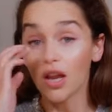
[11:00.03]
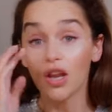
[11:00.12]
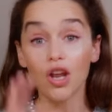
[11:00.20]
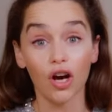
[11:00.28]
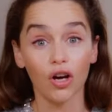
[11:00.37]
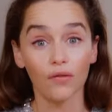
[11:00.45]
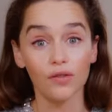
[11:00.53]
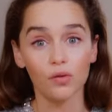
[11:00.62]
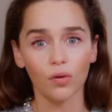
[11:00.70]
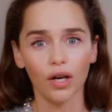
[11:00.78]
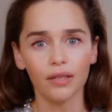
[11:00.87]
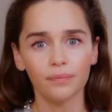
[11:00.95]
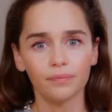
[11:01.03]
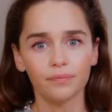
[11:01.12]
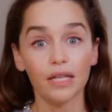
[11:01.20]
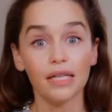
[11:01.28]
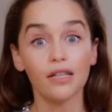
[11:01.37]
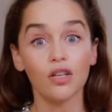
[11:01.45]
Nerves, right?
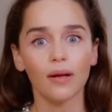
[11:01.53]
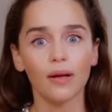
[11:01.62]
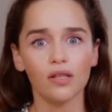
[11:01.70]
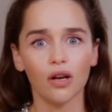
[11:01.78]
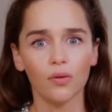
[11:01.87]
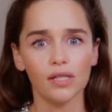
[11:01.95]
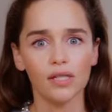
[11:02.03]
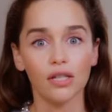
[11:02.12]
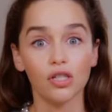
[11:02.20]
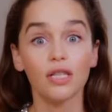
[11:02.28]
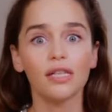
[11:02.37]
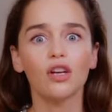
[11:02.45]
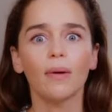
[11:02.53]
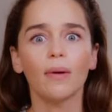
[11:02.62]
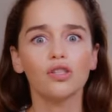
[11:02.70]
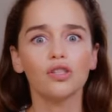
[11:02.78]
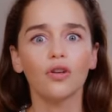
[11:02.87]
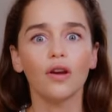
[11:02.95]
Let's say you're about to go on stage. Let's say you're
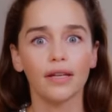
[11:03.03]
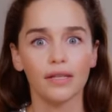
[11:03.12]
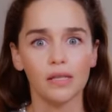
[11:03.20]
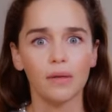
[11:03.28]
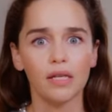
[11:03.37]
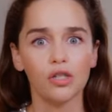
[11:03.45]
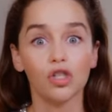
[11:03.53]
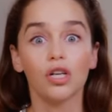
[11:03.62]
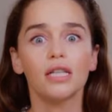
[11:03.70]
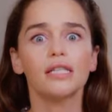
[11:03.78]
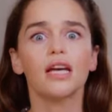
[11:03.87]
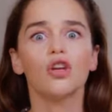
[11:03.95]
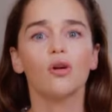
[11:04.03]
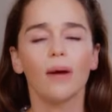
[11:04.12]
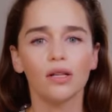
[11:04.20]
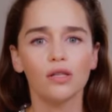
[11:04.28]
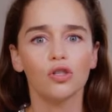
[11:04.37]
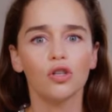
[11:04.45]
about to do like a speech. Let's say you're
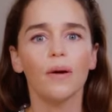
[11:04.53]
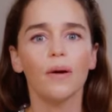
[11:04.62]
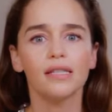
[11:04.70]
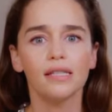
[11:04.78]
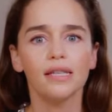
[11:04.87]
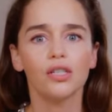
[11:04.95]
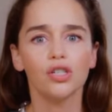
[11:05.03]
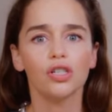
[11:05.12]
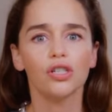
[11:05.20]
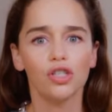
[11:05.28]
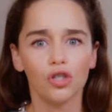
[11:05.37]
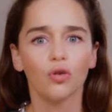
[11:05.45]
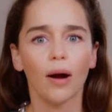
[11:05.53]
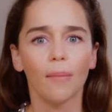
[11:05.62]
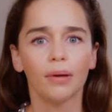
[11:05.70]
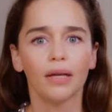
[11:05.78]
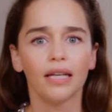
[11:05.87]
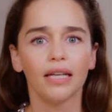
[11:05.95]
about to do a presentation to your
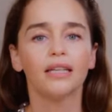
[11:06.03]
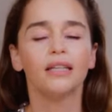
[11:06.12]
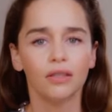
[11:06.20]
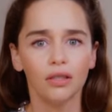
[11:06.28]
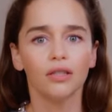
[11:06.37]
company.